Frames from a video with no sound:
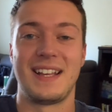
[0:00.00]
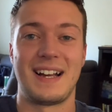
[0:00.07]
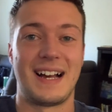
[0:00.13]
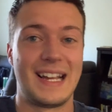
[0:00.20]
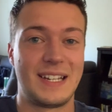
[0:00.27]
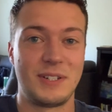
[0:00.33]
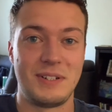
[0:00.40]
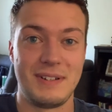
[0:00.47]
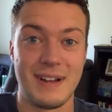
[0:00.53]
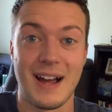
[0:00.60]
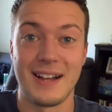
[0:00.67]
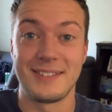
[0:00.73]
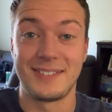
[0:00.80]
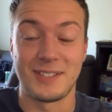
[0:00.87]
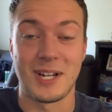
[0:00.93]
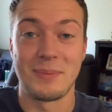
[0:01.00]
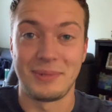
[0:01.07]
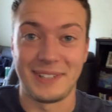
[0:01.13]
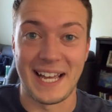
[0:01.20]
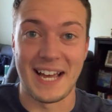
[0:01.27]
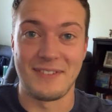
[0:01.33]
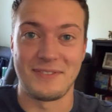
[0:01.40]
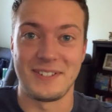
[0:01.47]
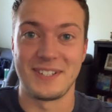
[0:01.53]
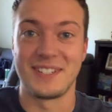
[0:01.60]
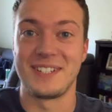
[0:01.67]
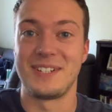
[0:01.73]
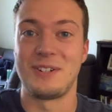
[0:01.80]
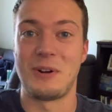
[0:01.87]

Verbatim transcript: I could not stop laughing